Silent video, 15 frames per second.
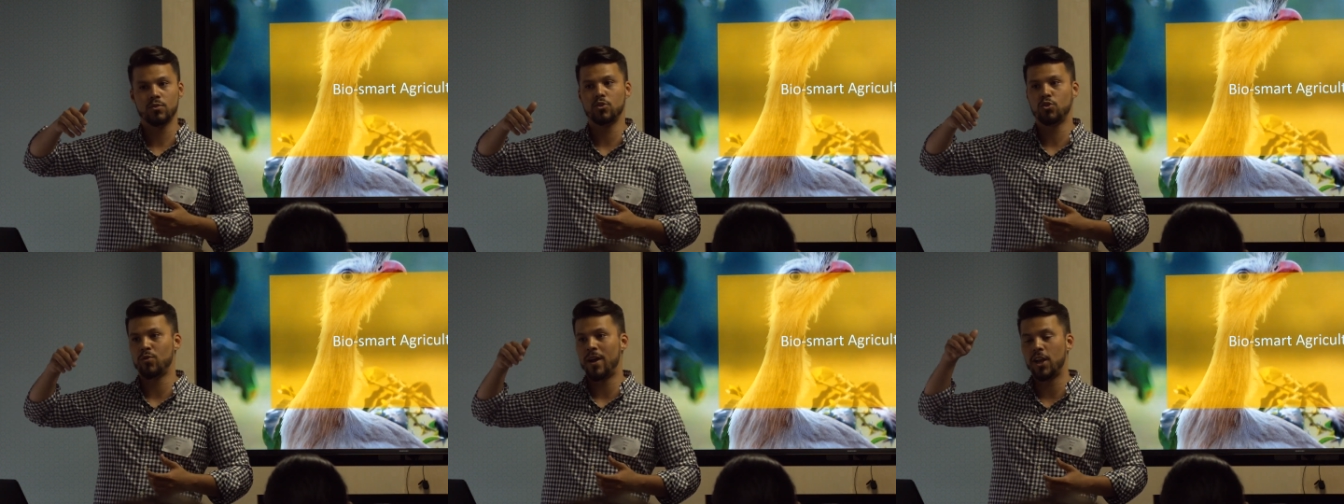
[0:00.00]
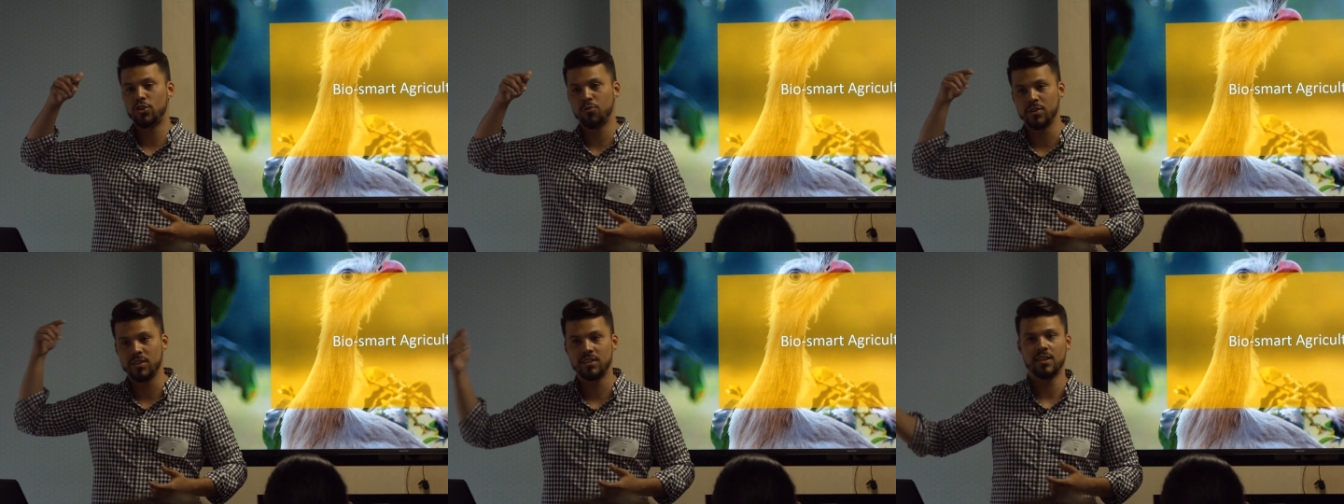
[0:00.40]
try
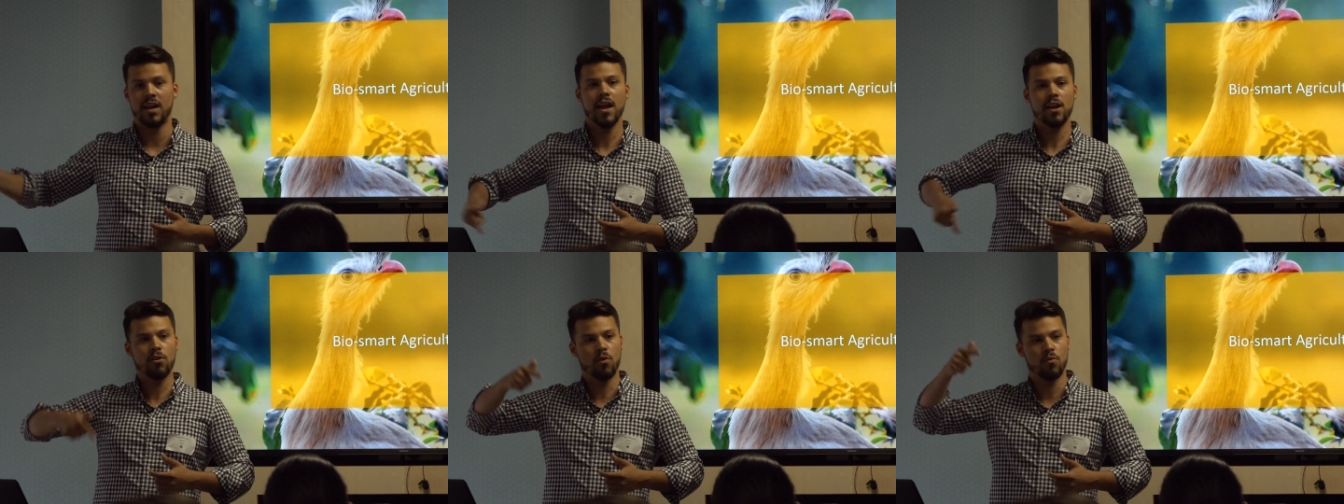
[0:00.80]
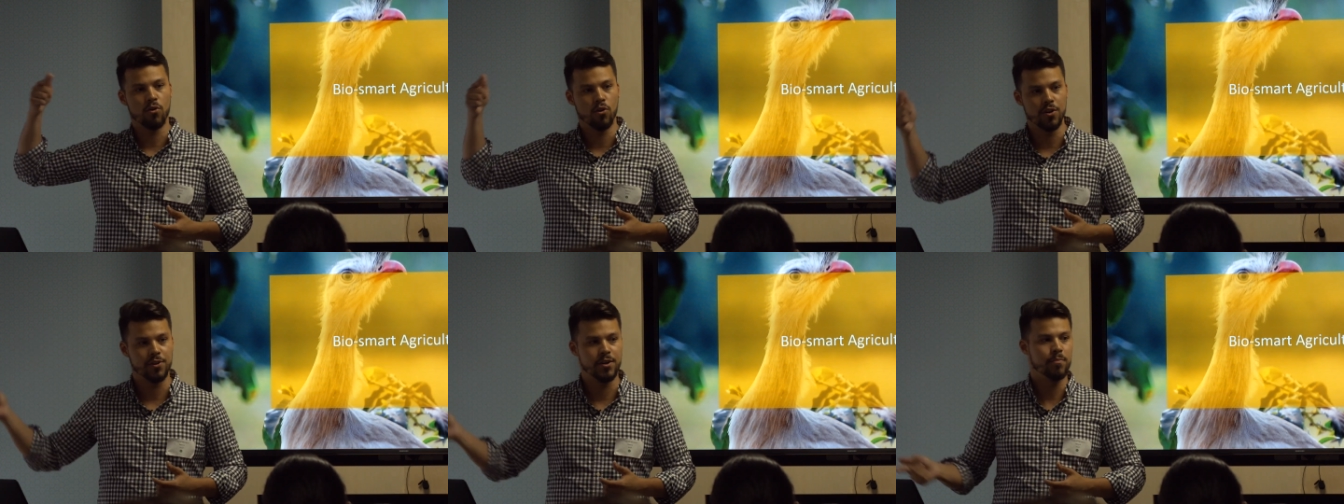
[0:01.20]
to recycle
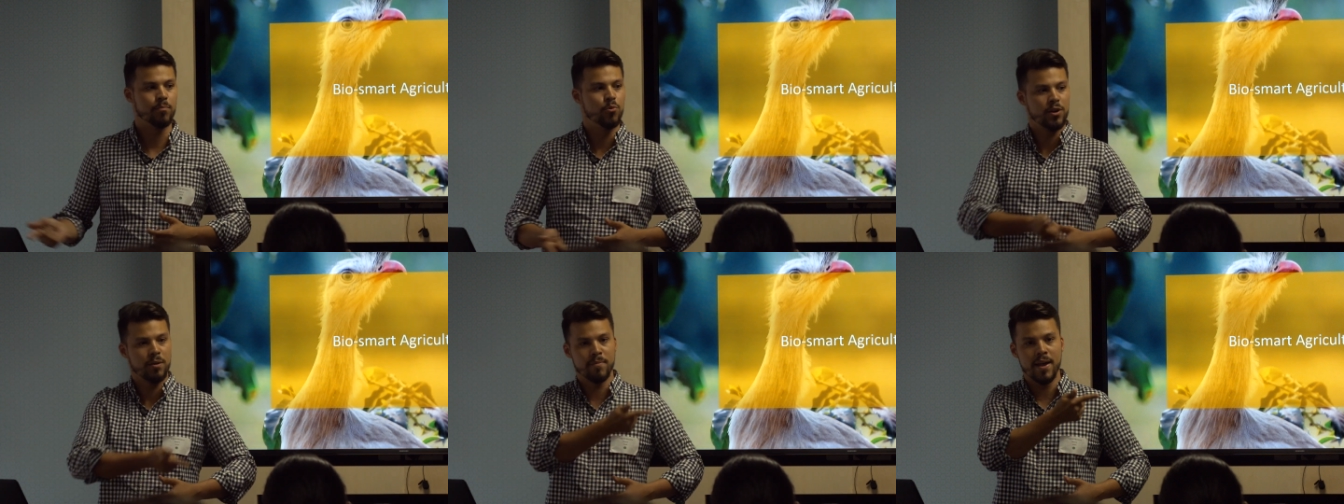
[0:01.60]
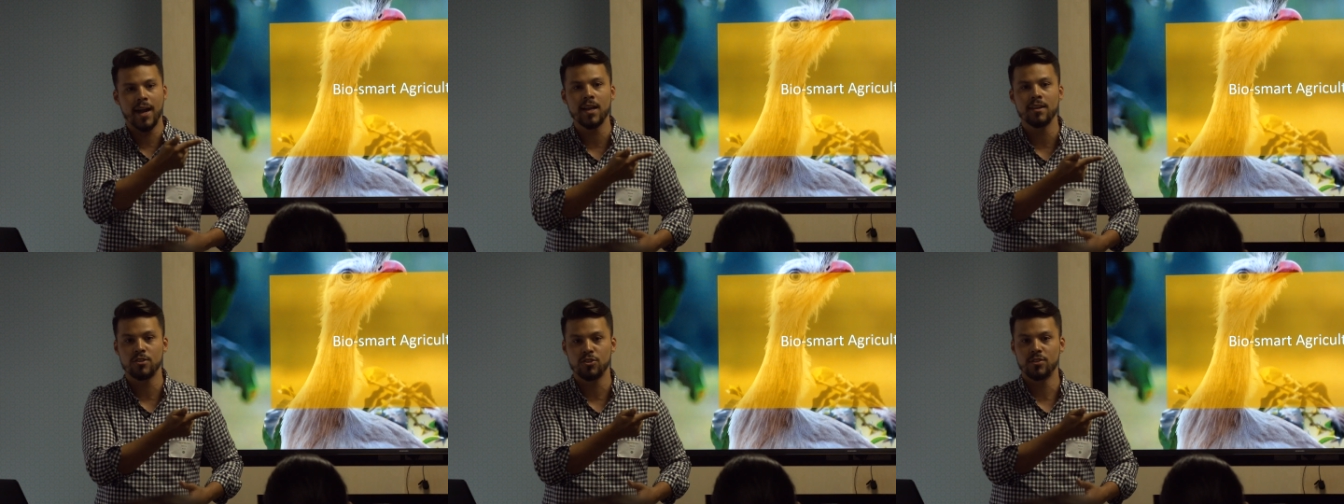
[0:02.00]
water and put it
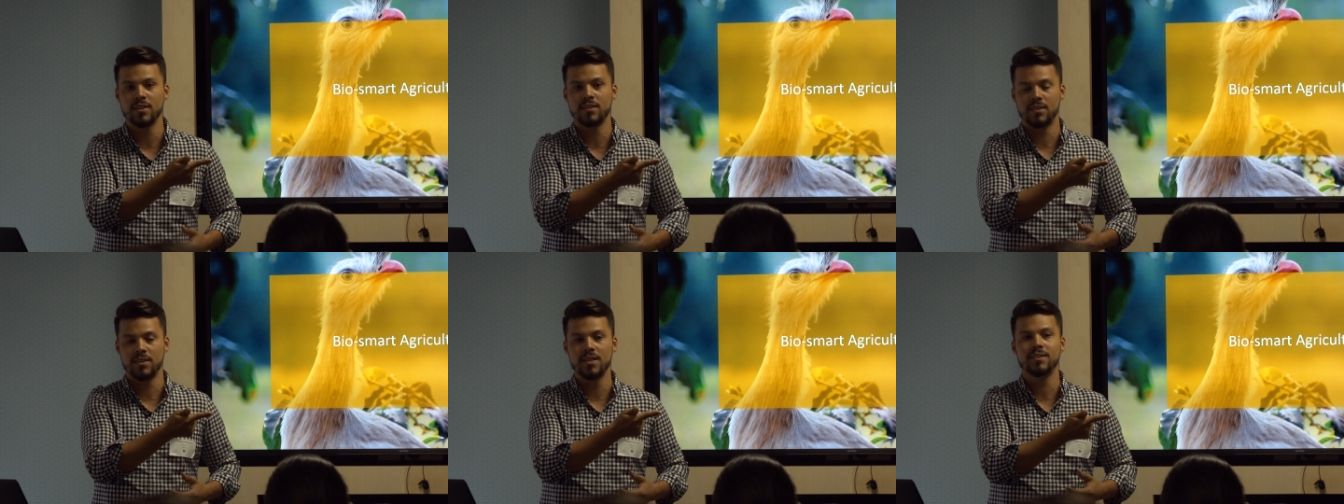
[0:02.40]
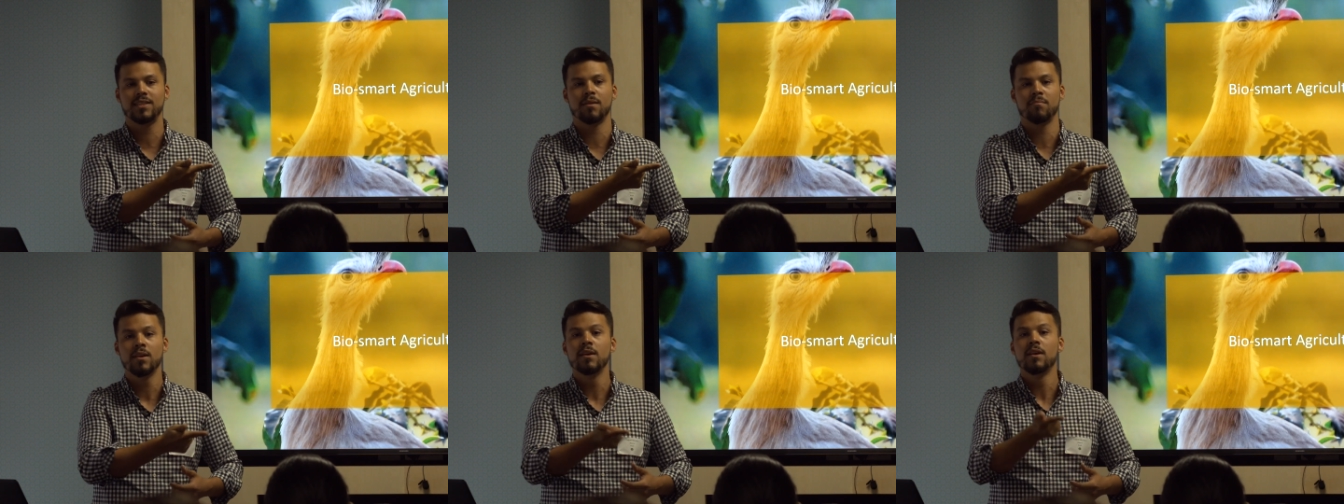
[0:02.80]
back into the
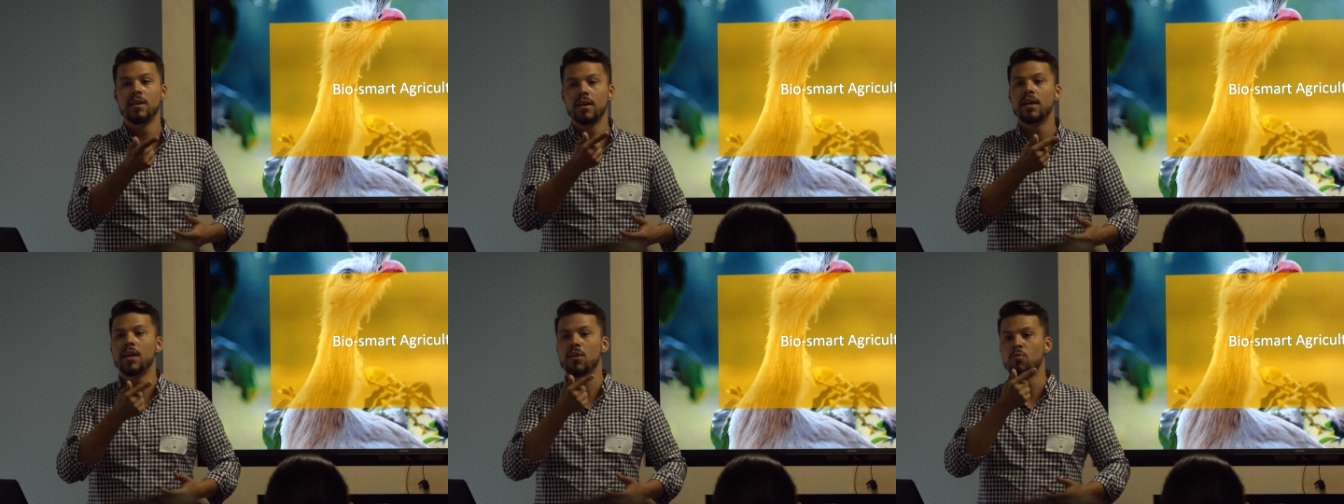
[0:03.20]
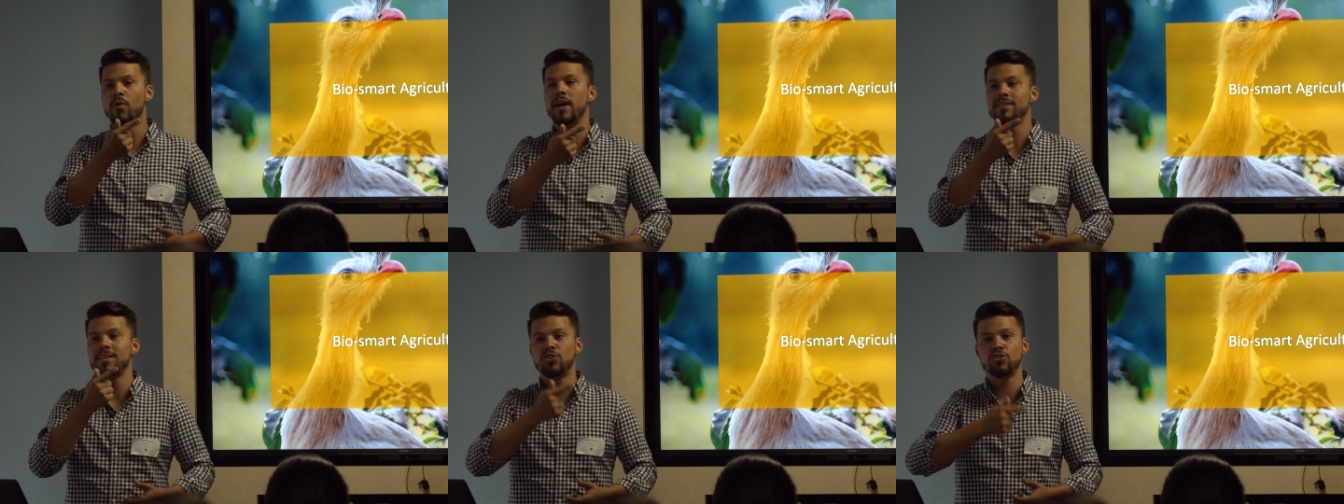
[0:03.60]
system in
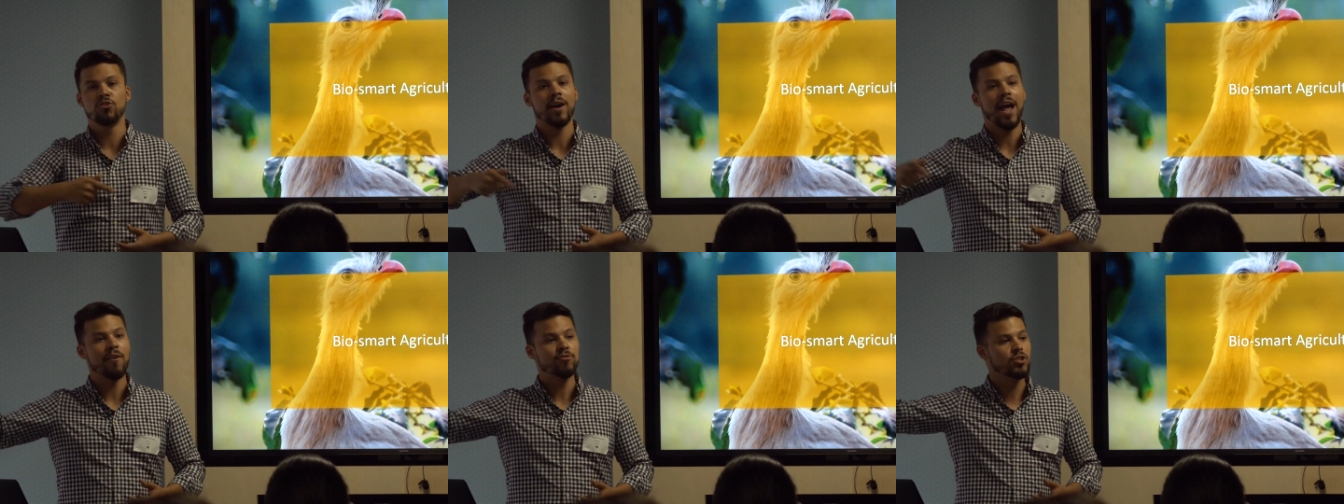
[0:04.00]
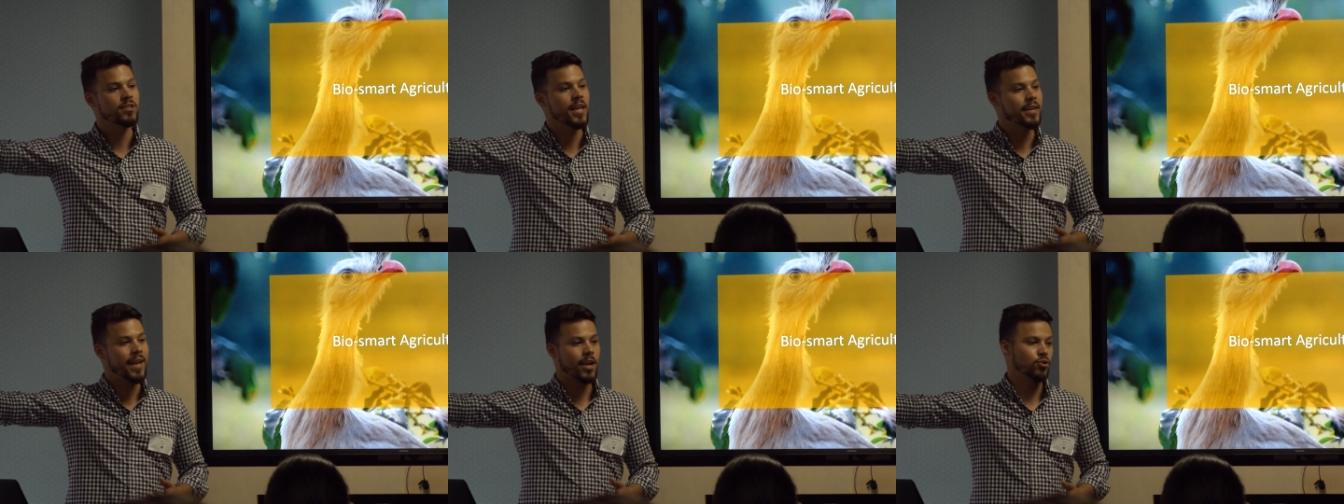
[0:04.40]
ways that you don't have to
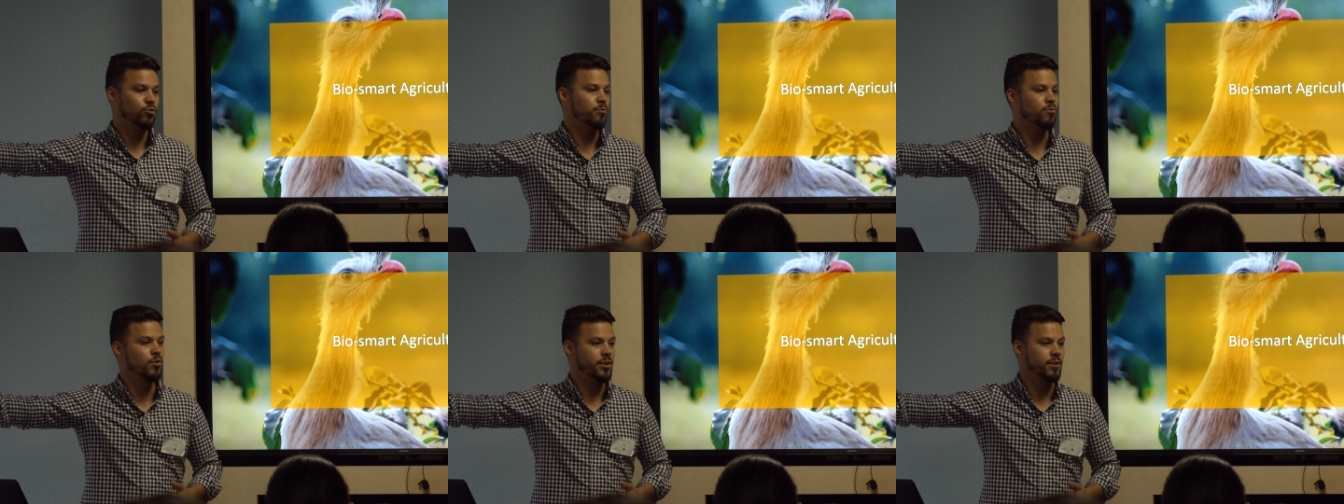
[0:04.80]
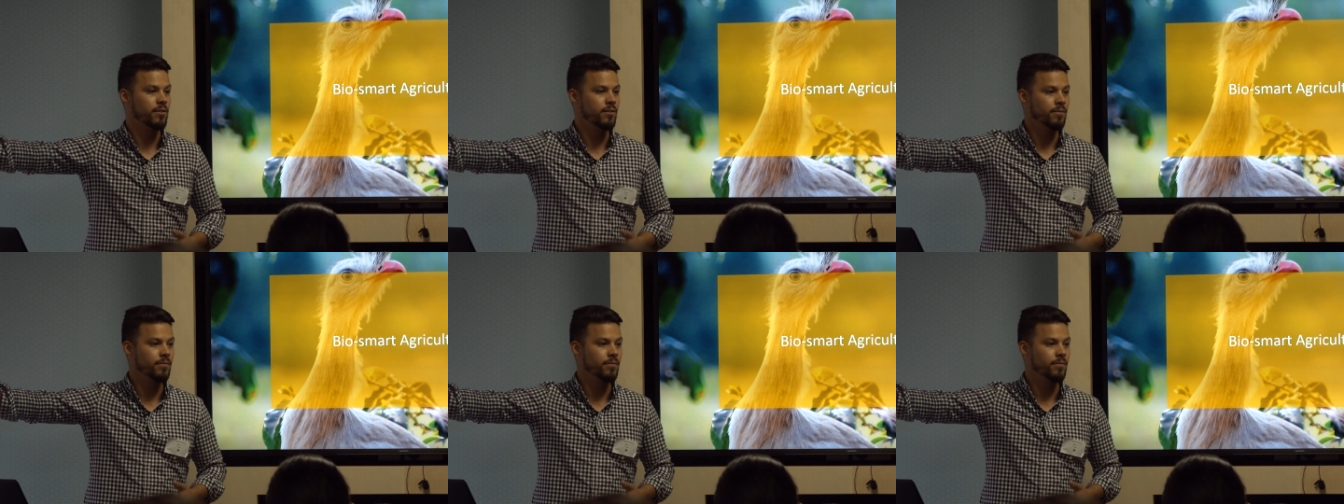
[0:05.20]
take extra water?